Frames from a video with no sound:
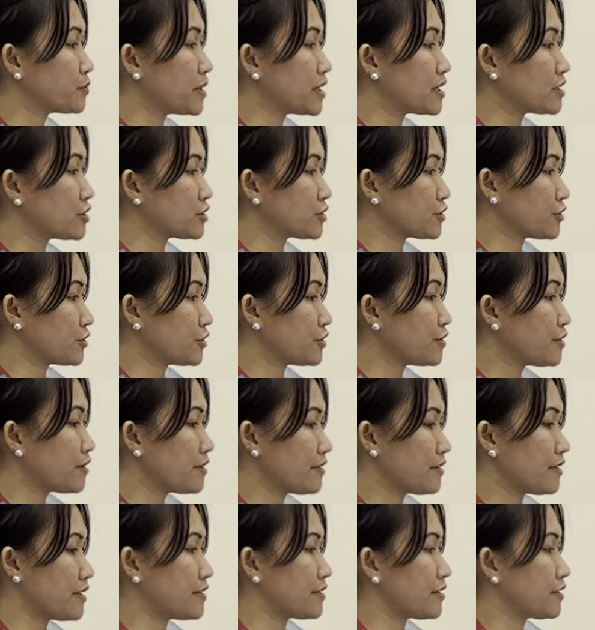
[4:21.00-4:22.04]
make sure
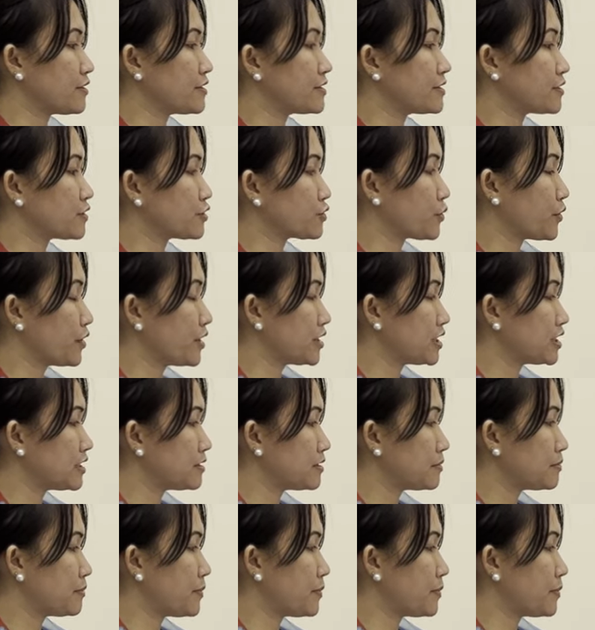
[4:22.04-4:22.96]
that there is a toilet,